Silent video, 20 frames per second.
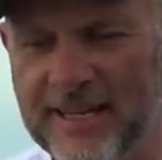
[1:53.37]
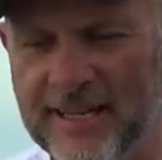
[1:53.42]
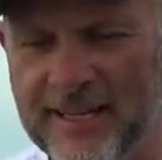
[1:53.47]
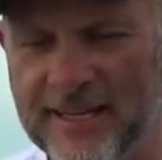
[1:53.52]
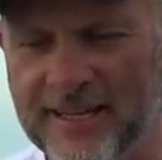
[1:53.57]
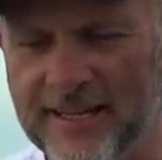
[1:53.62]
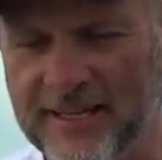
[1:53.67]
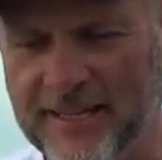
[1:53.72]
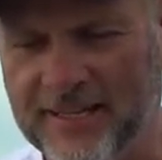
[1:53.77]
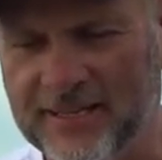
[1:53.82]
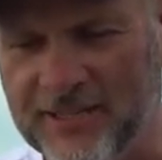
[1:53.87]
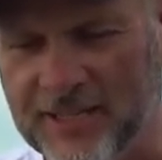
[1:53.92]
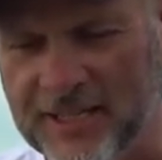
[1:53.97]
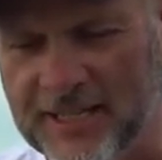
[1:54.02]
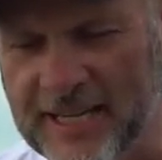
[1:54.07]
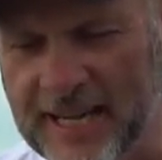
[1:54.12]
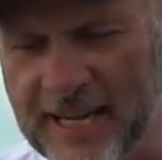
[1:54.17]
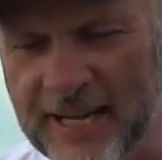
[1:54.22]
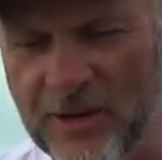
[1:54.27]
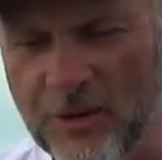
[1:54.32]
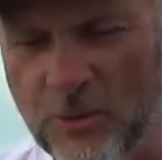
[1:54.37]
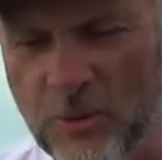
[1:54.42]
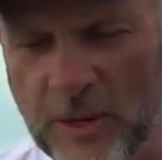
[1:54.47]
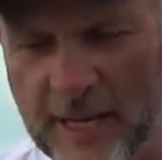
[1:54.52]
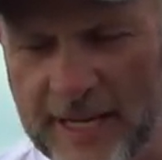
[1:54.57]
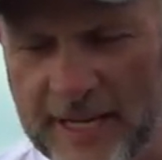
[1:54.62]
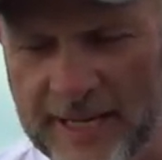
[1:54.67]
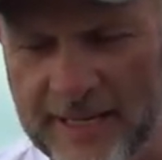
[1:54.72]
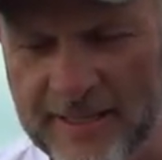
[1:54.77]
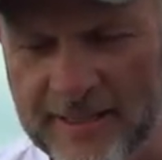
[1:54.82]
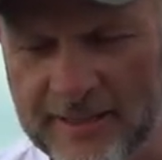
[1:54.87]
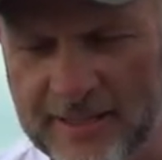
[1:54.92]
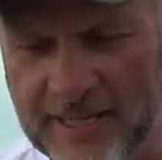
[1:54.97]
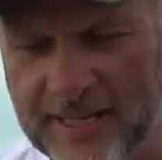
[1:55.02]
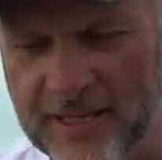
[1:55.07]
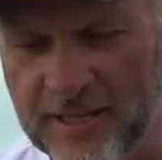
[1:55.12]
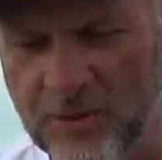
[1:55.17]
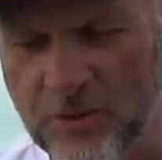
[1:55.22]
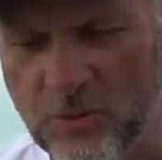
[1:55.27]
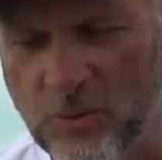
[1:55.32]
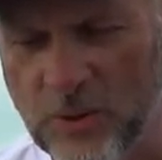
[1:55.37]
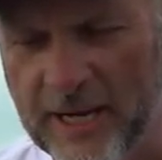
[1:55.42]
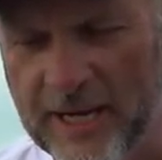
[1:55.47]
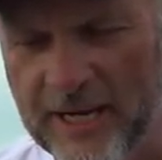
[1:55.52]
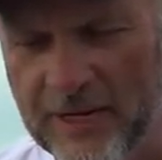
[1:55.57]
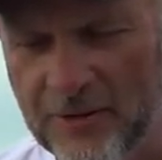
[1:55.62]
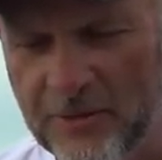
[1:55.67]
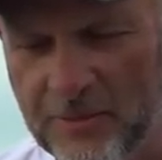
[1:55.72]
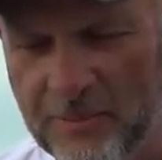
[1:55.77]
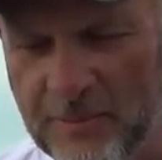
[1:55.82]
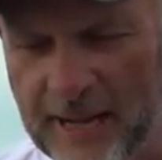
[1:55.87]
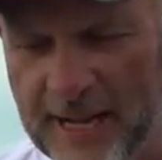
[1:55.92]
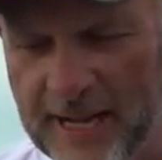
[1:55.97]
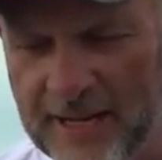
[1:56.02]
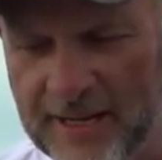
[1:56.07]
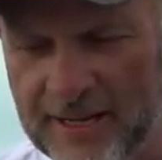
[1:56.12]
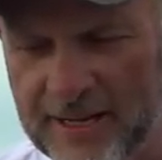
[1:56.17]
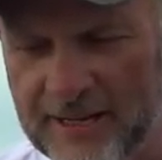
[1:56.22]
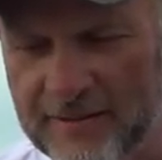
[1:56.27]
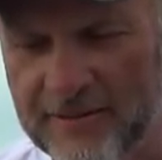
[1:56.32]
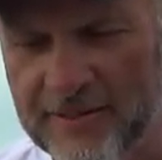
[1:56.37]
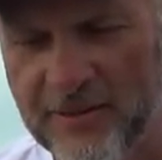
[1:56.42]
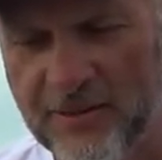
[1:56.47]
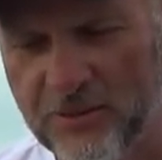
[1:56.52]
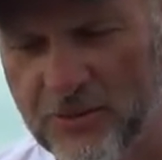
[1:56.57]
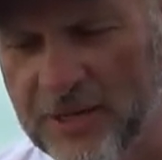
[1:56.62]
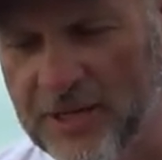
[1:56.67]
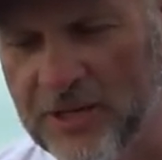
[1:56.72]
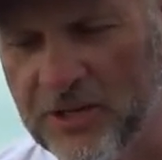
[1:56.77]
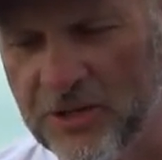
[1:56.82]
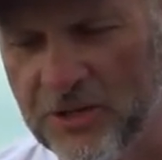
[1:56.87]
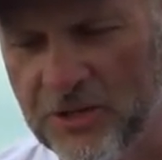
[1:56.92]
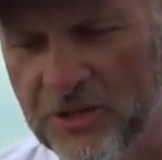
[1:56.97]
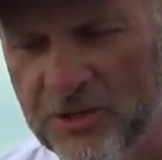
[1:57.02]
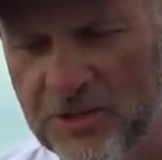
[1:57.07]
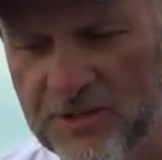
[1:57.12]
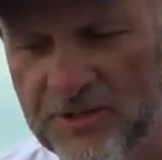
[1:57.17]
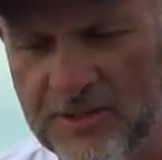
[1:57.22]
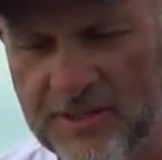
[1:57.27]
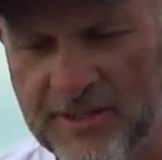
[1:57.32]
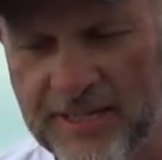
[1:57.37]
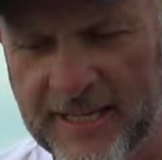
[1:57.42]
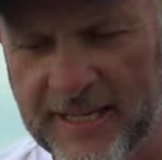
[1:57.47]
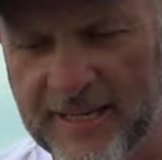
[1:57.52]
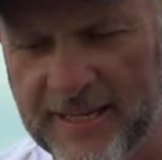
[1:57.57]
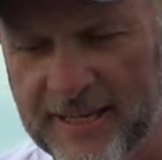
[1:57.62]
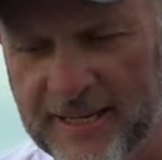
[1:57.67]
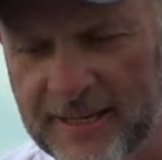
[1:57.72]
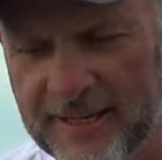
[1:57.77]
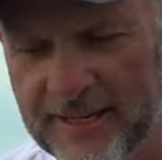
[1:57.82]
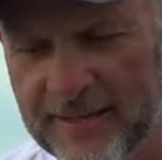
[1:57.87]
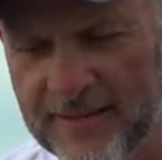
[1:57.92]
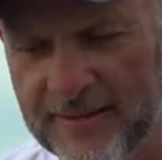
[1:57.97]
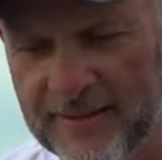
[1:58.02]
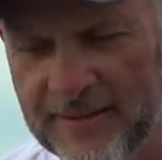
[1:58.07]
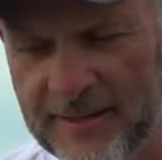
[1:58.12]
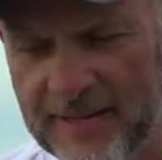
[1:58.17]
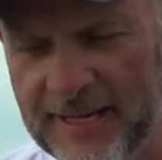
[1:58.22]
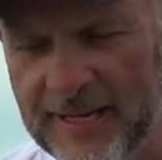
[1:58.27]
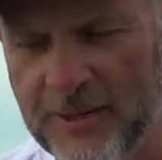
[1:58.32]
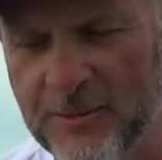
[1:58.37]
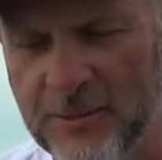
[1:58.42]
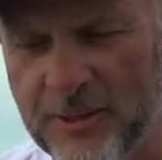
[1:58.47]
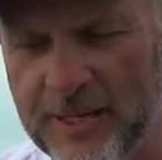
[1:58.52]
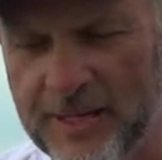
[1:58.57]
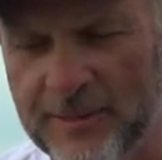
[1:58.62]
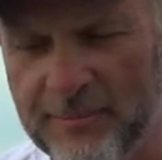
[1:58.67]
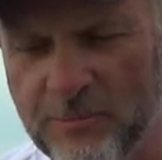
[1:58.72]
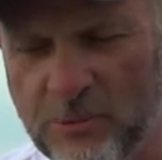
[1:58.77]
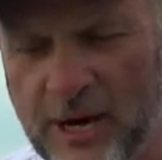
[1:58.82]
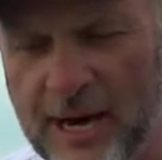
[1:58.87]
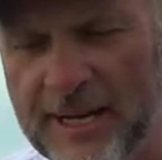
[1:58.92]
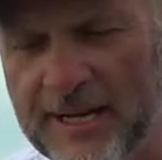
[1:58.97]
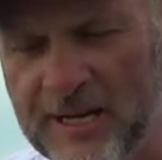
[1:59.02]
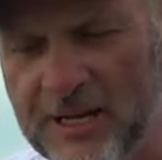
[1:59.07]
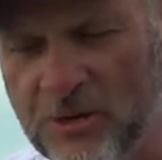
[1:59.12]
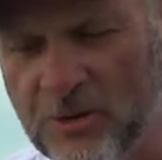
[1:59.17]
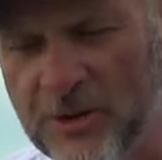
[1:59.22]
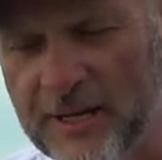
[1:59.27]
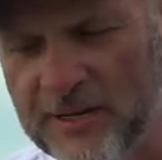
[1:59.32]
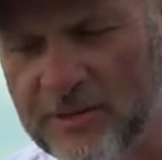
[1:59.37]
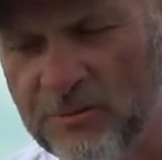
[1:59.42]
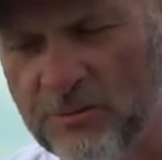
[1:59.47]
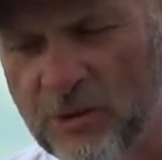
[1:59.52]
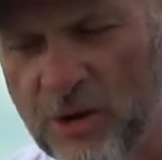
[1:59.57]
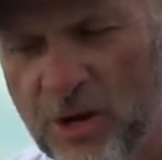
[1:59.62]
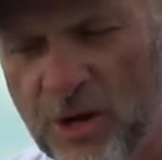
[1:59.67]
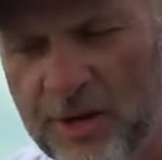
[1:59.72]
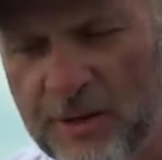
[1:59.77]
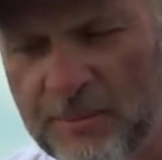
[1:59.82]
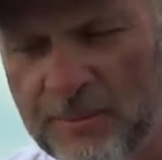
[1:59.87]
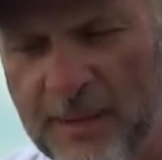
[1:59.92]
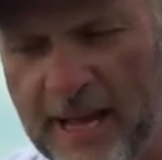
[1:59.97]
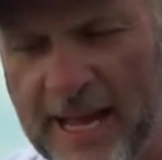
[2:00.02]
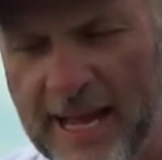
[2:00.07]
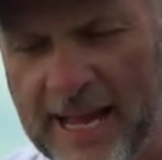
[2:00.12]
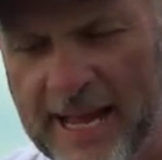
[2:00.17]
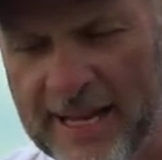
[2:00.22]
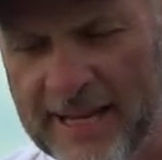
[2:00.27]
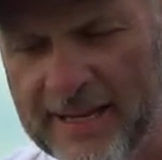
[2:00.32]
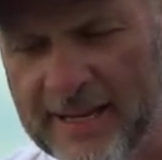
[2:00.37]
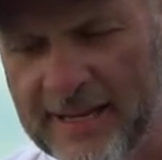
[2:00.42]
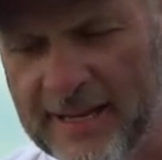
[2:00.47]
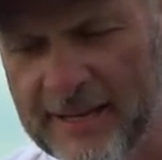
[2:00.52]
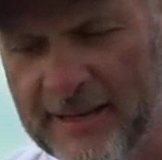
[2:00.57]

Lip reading: It's a tail weight. It's got a little weight on the back of it, three hooks. And anyway, Pradco has brought it back